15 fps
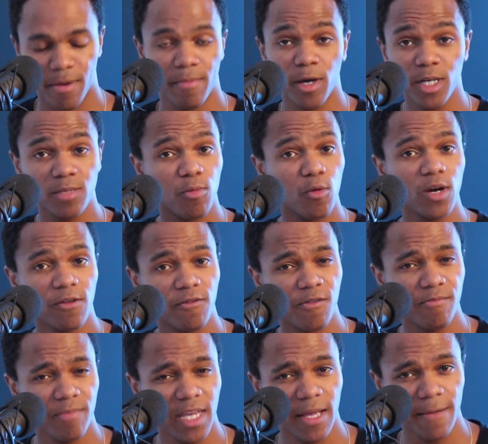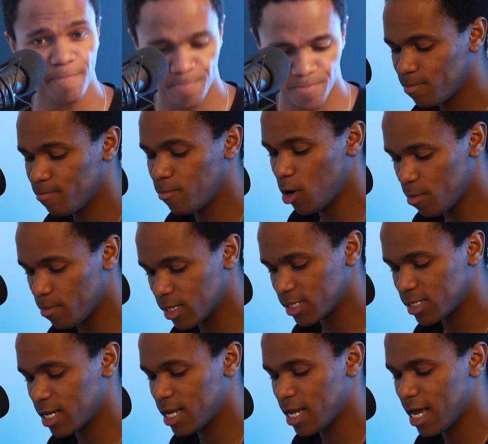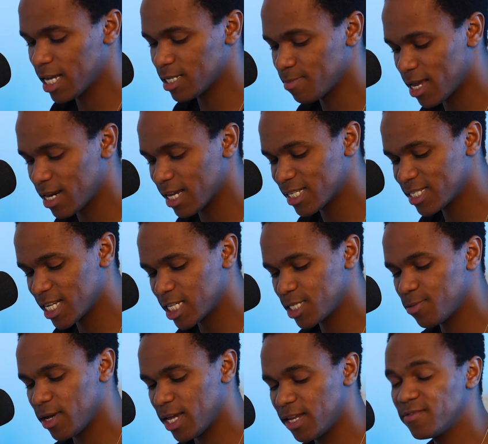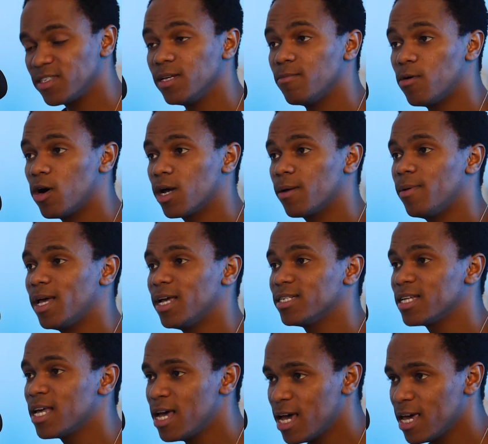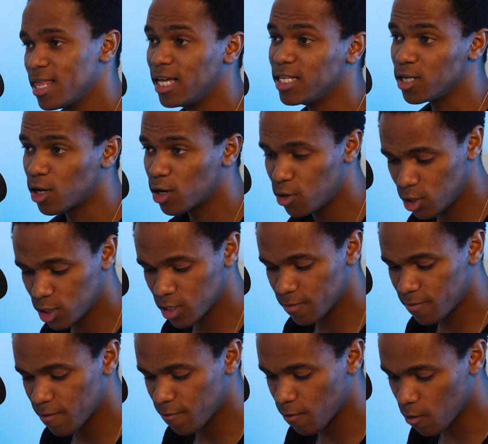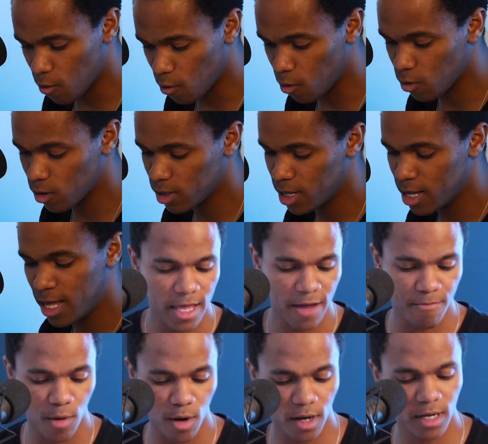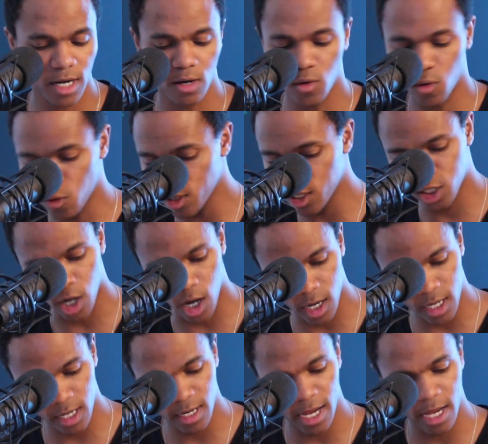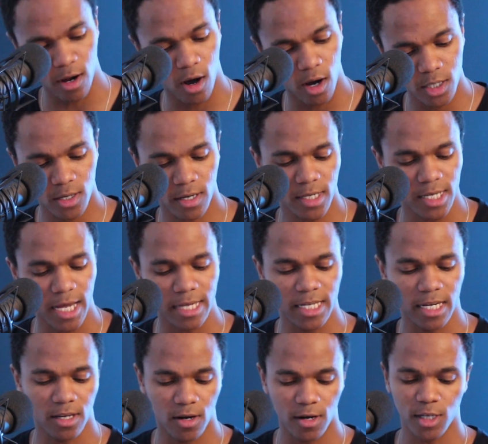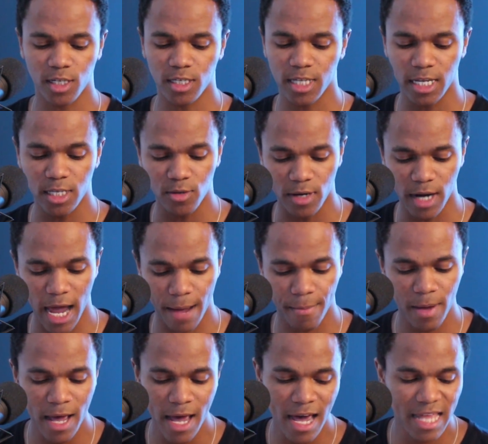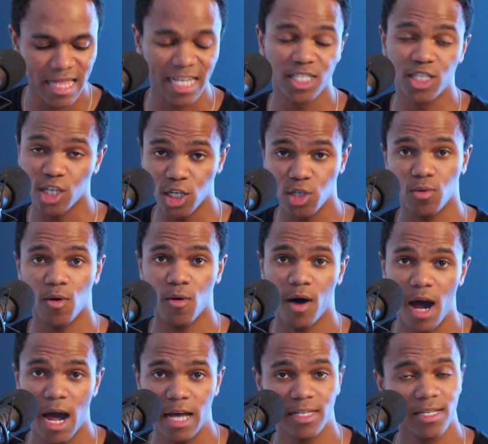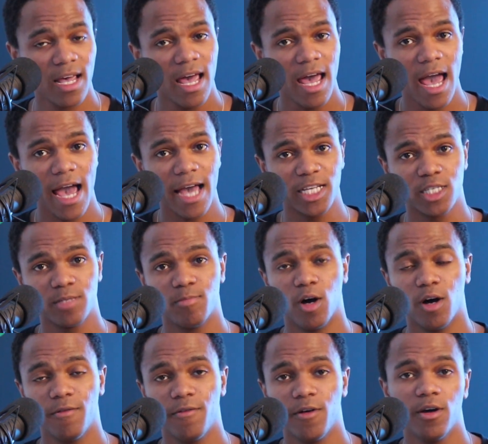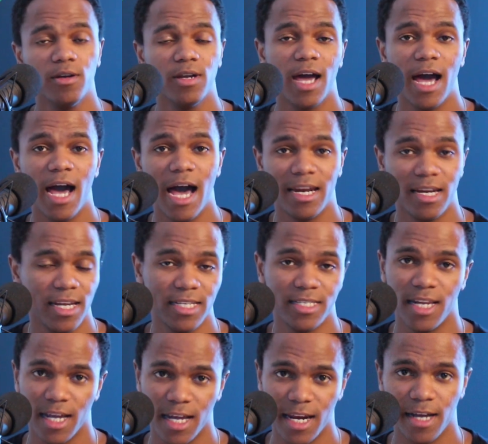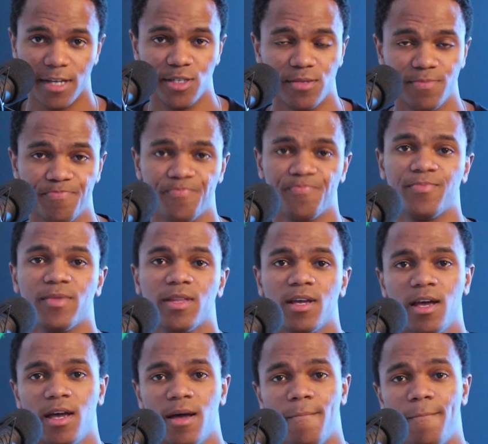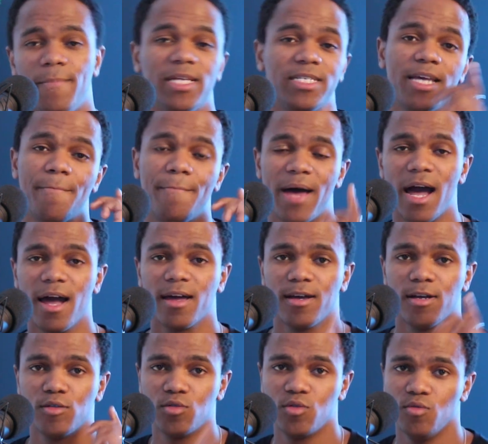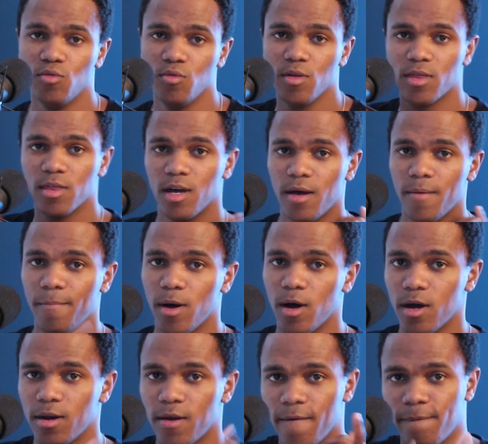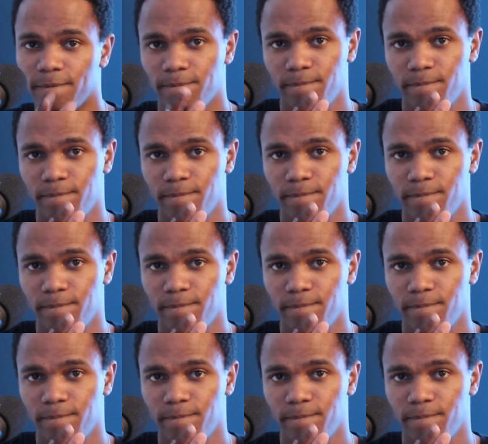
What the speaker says: But most importantly for me, MoMint has made an accessible NFT marketplace that is inclusive for all. They've broken down all the jargon and hard to understand technologies into an app that just requires a smartphone and an internet connection. Let's get back to the pod.